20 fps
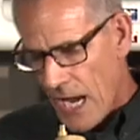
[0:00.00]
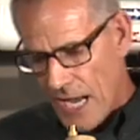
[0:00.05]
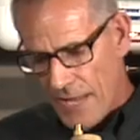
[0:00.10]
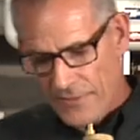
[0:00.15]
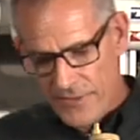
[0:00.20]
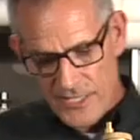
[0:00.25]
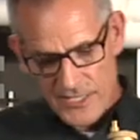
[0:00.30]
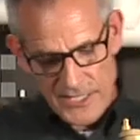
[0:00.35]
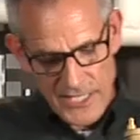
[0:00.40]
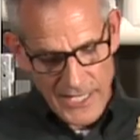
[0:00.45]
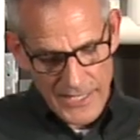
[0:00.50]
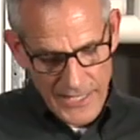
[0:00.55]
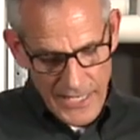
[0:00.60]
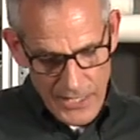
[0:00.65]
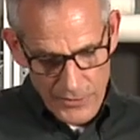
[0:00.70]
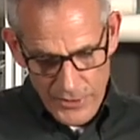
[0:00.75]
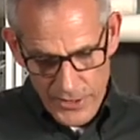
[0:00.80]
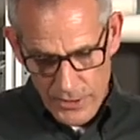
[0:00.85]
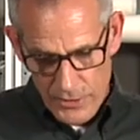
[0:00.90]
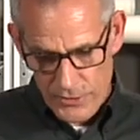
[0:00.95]
on this end
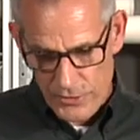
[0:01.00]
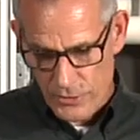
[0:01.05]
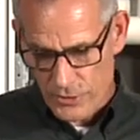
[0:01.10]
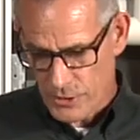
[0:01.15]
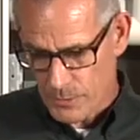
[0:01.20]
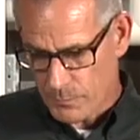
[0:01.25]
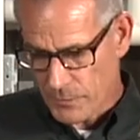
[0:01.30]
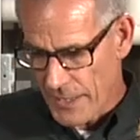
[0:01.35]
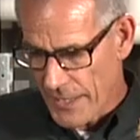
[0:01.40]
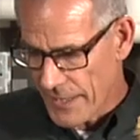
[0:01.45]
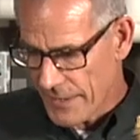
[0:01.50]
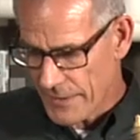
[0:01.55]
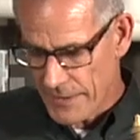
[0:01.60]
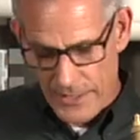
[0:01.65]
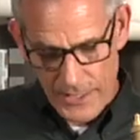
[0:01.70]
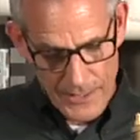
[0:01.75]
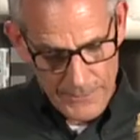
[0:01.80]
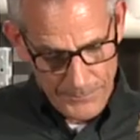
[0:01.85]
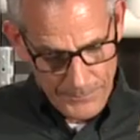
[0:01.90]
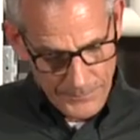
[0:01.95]
out here, you're
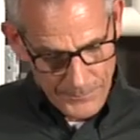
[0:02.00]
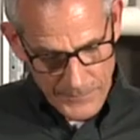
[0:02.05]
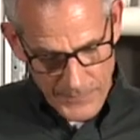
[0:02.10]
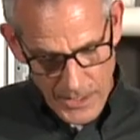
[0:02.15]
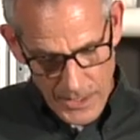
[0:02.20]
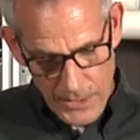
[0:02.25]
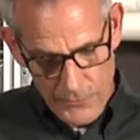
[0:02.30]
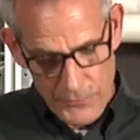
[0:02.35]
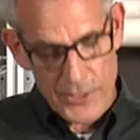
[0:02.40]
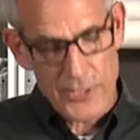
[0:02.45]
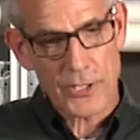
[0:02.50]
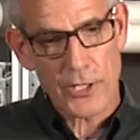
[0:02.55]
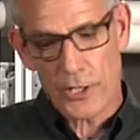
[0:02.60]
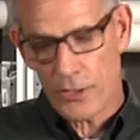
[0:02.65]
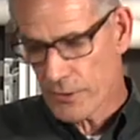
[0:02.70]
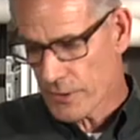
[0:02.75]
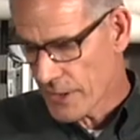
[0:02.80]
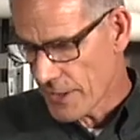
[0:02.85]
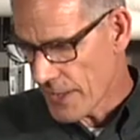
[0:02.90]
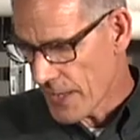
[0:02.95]
supplying um, uh,
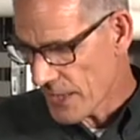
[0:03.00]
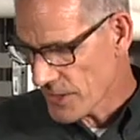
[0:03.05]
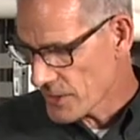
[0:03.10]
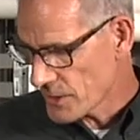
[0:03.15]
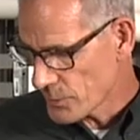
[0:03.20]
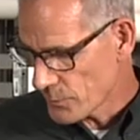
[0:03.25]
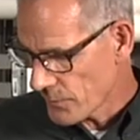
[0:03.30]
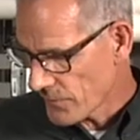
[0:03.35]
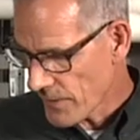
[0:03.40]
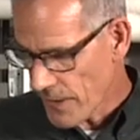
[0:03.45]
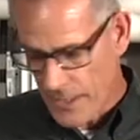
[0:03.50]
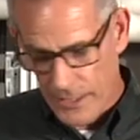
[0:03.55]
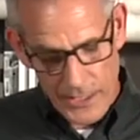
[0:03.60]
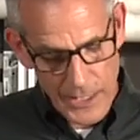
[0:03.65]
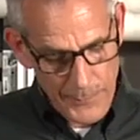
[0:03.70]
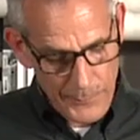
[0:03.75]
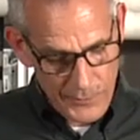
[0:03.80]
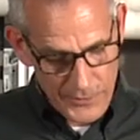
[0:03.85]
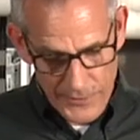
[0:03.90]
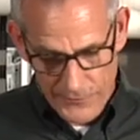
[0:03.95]
return connections. We've got a
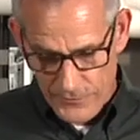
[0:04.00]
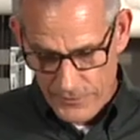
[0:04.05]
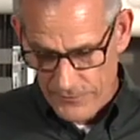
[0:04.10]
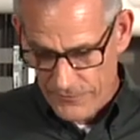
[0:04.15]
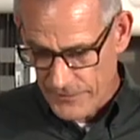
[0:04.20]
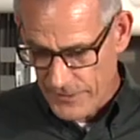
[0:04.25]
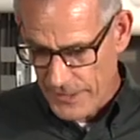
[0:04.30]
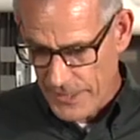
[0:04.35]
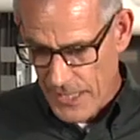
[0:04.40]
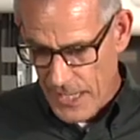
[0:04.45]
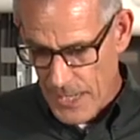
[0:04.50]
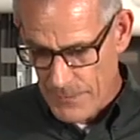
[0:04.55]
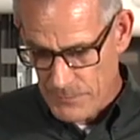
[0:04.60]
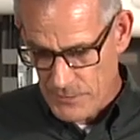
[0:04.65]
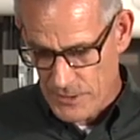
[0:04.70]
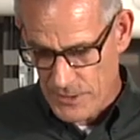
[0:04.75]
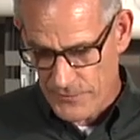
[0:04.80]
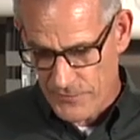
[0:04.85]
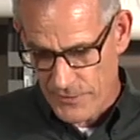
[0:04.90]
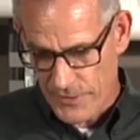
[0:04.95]
couple different fitting
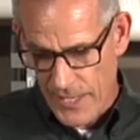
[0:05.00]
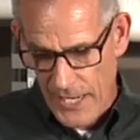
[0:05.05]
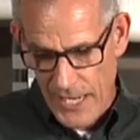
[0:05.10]
options for